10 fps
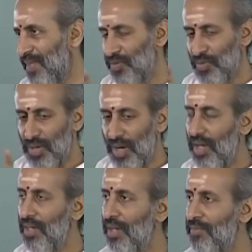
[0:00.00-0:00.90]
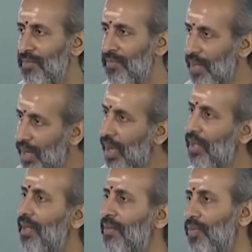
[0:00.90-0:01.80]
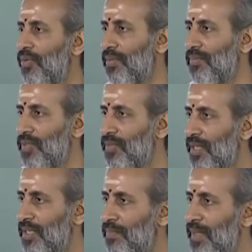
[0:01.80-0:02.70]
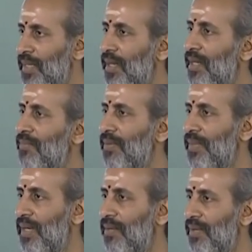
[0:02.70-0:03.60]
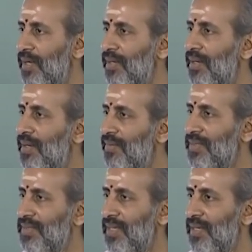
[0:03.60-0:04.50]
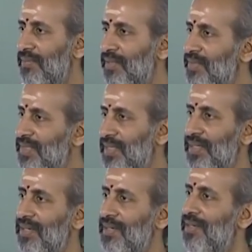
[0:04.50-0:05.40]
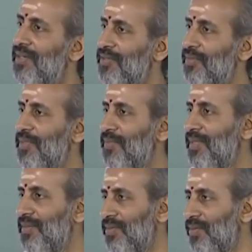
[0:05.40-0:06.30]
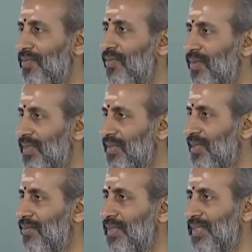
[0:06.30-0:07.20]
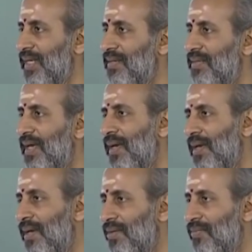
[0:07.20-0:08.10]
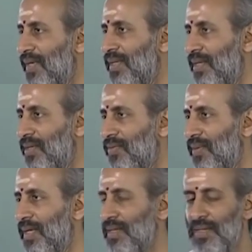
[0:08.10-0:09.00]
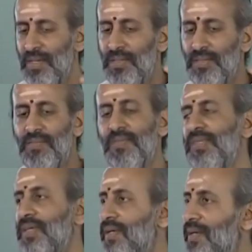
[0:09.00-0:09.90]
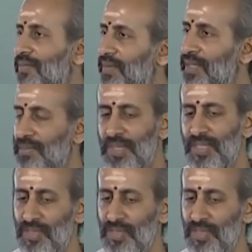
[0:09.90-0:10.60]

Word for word: So ayamam ayama gunam, so you multiply ayama by ayama, vistara by vistara, so which means, so if you consider one side as a, find a square, then vistara, find b